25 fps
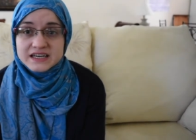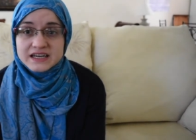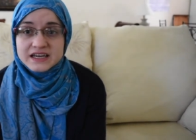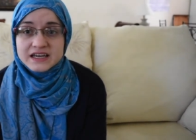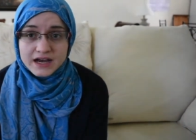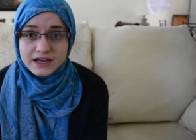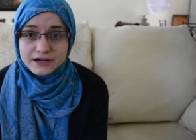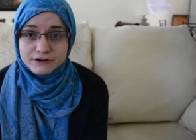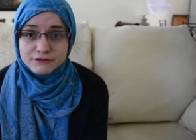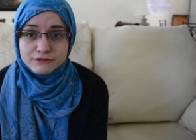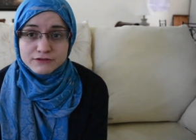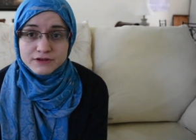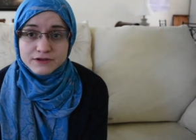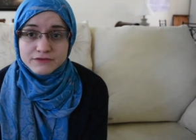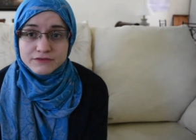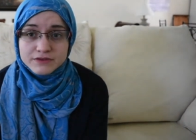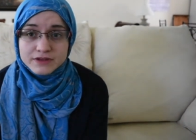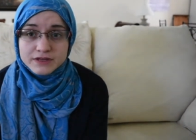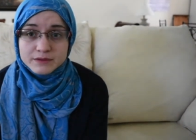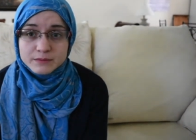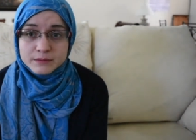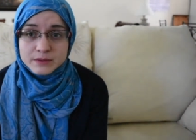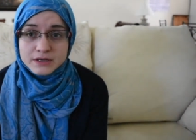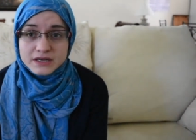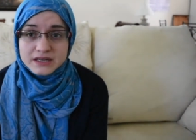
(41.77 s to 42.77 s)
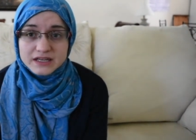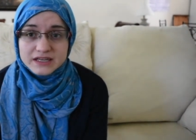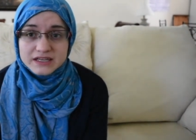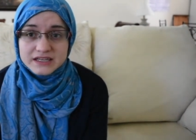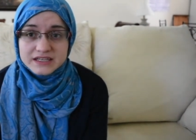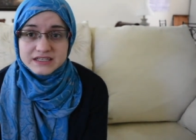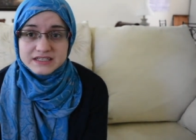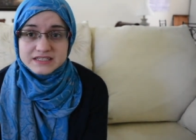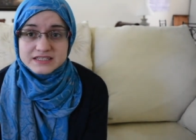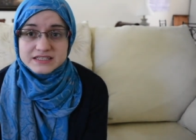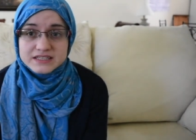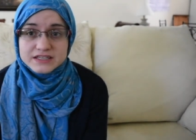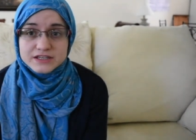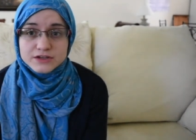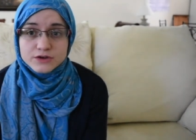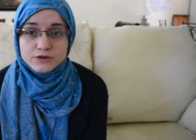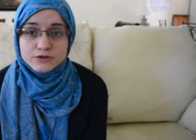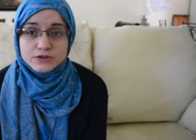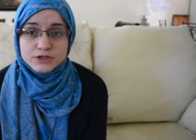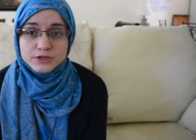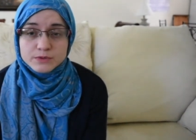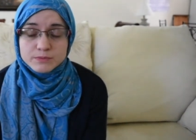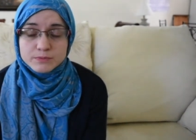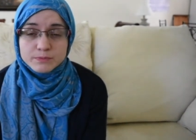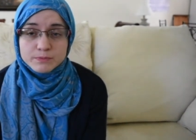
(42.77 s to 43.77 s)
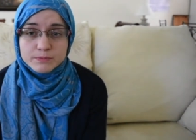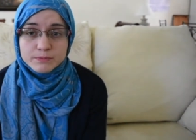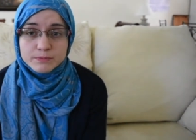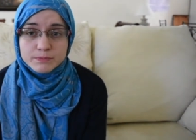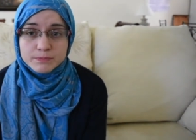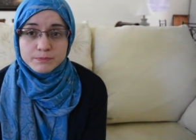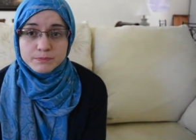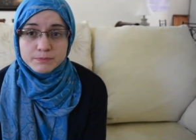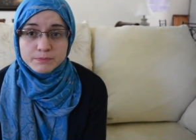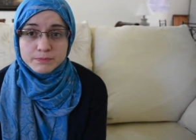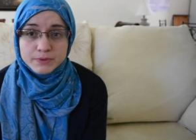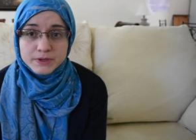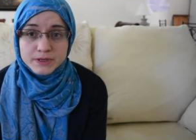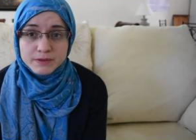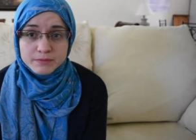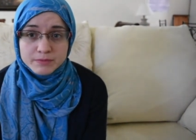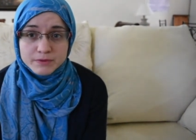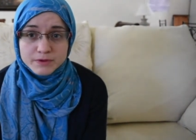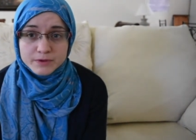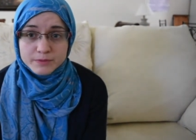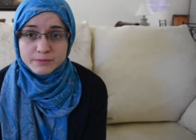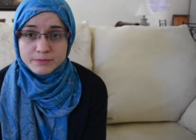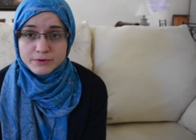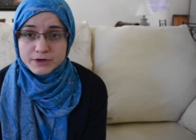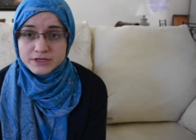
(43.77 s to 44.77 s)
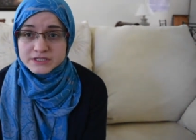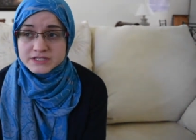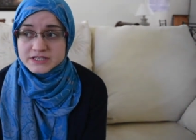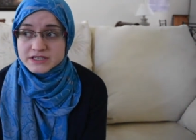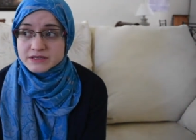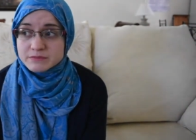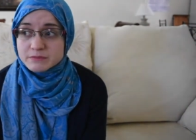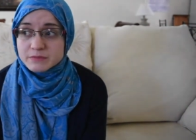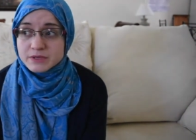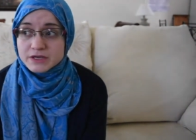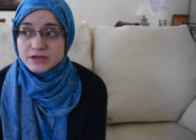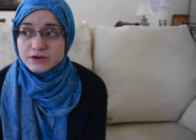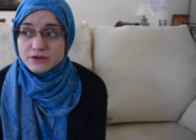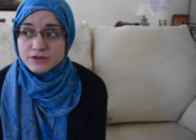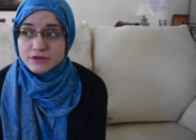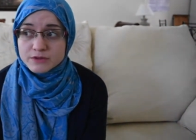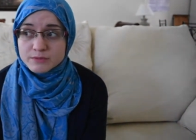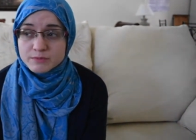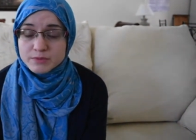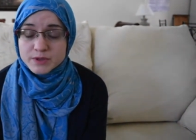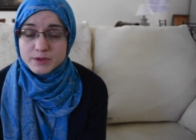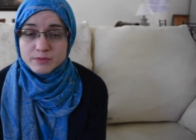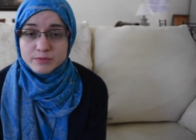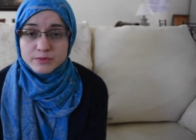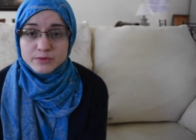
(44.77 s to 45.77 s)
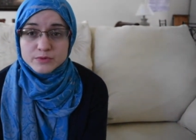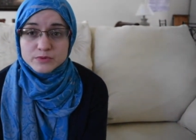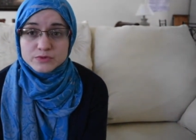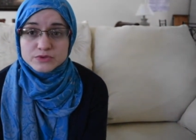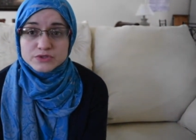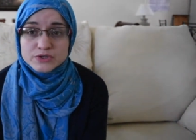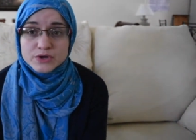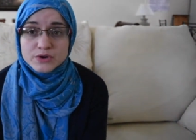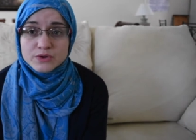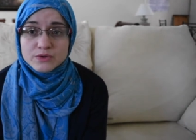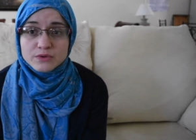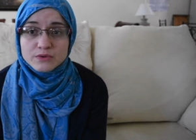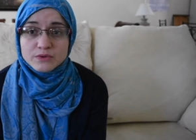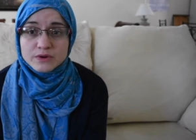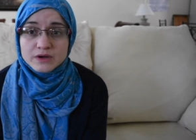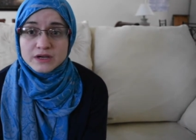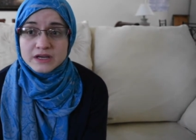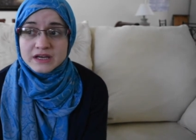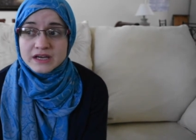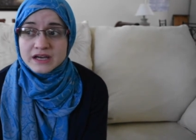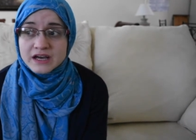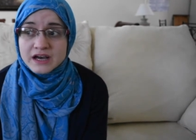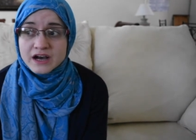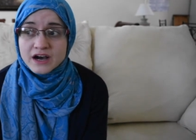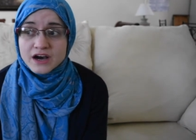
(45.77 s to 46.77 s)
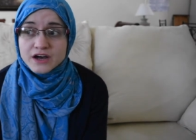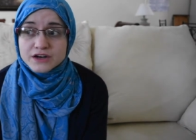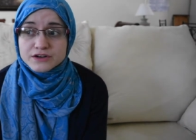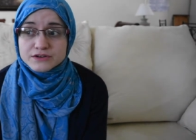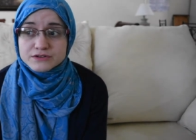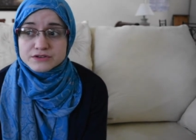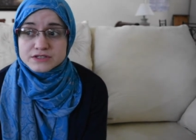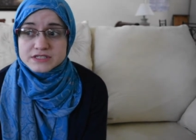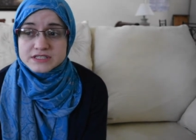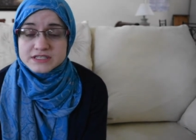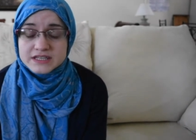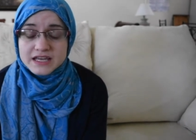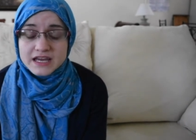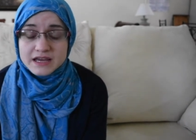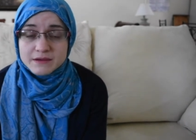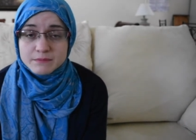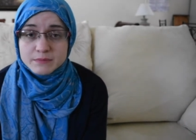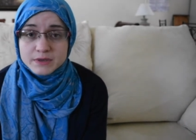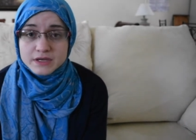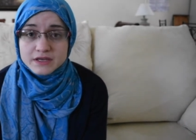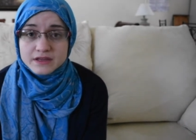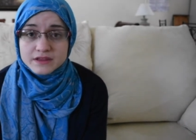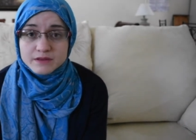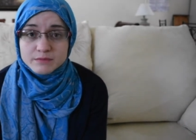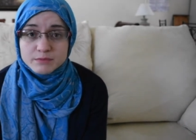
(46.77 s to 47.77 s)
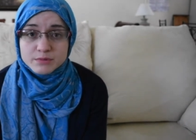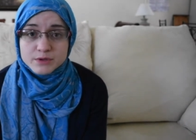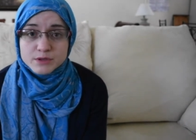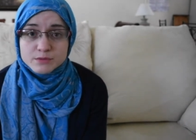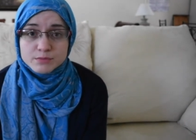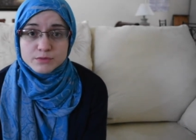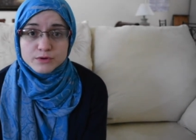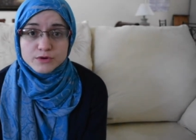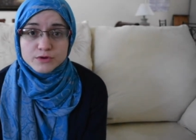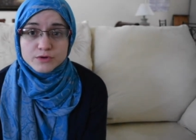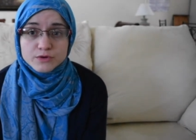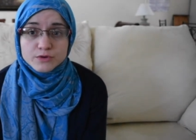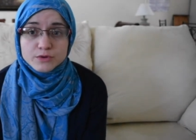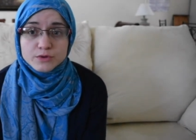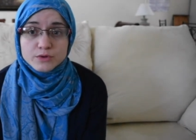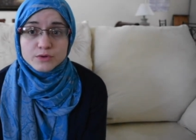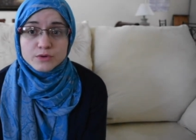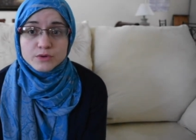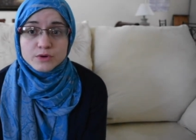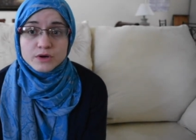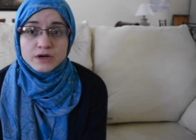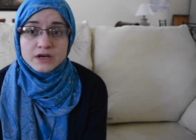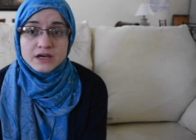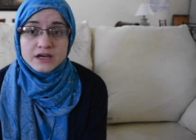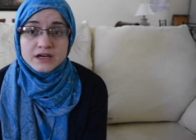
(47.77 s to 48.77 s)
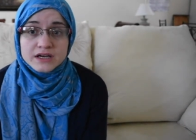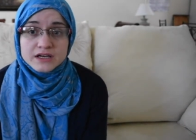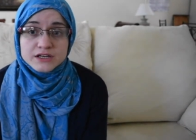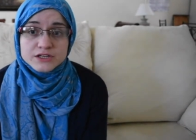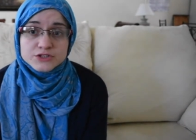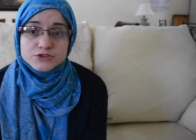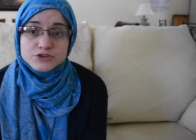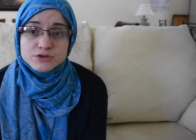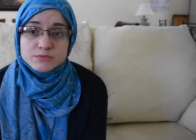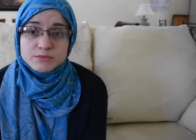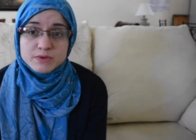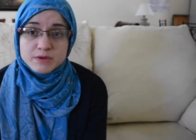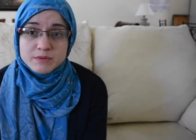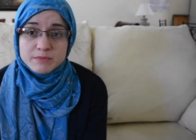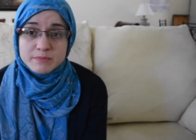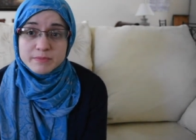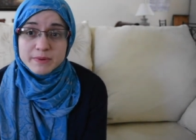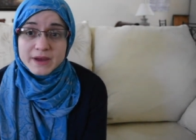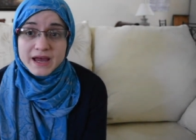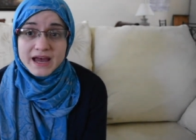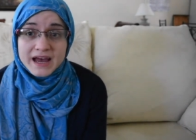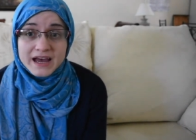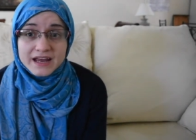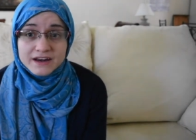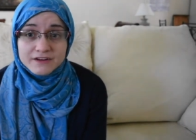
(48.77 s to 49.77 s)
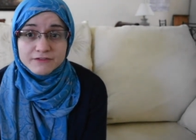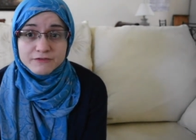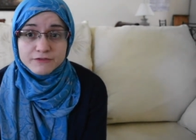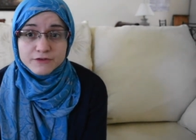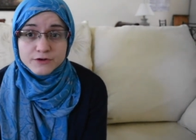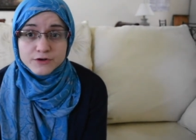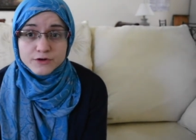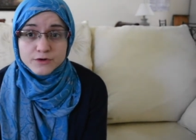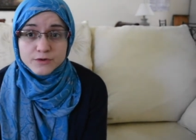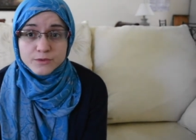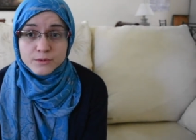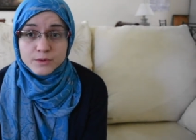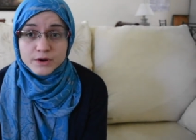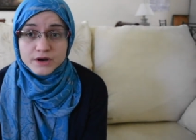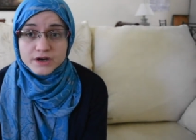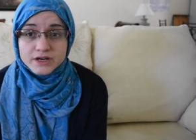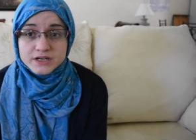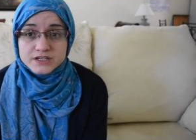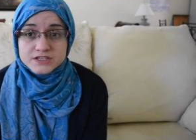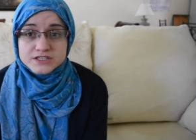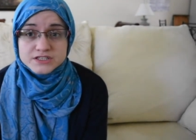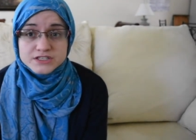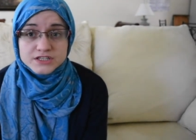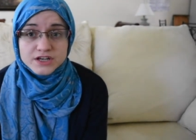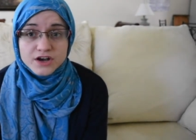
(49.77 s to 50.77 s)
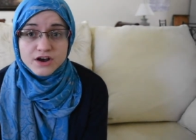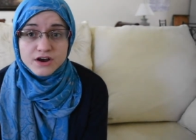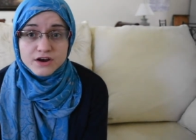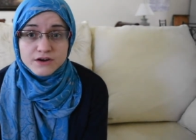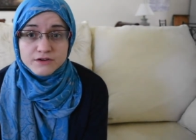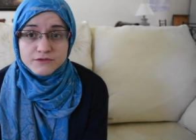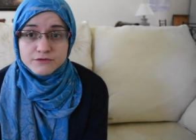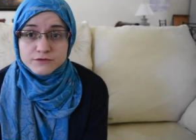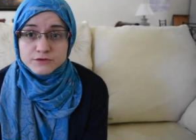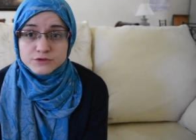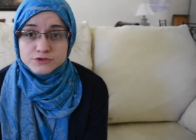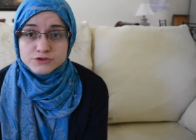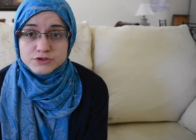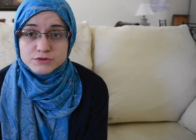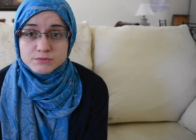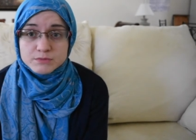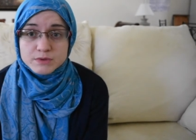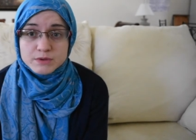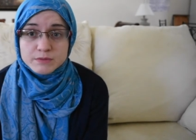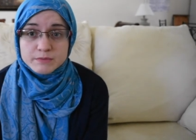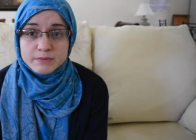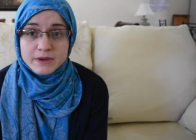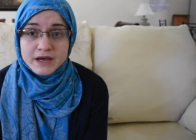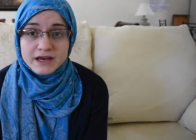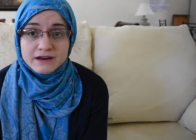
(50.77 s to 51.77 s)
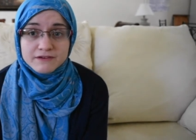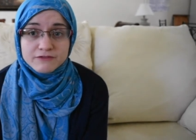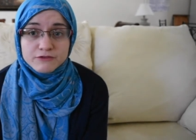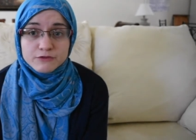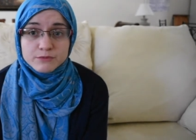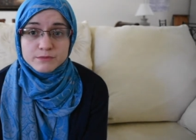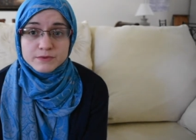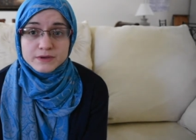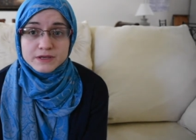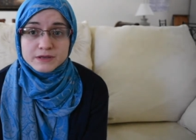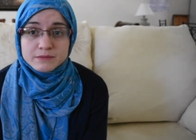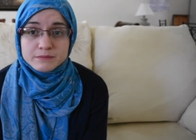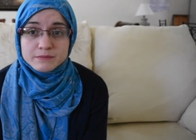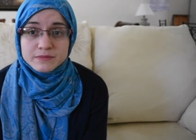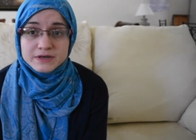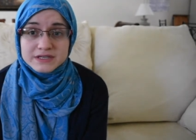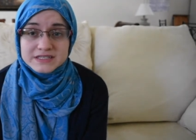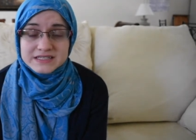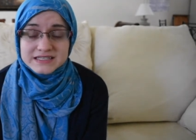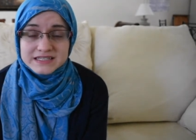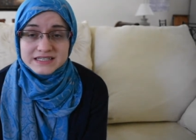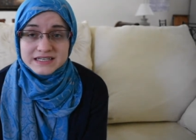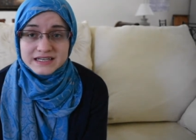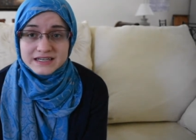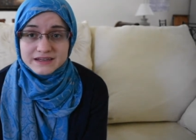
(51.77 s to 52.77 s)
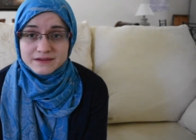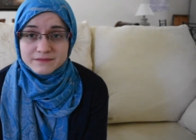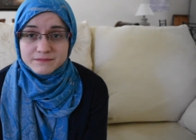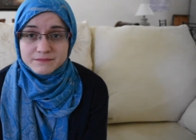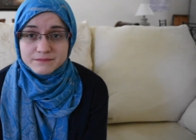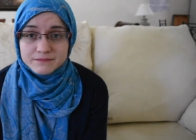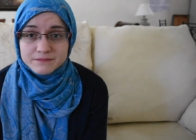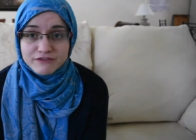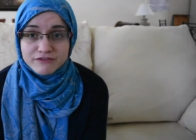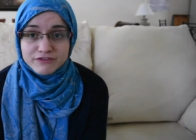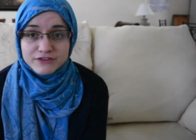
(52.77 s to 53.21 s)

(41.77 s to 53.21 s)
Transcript: I don't live in the Middle East. The only people oppressing me are the people who don't understand me, the people who treat me bad for wearing scarf, who treat me bad for being Muslim.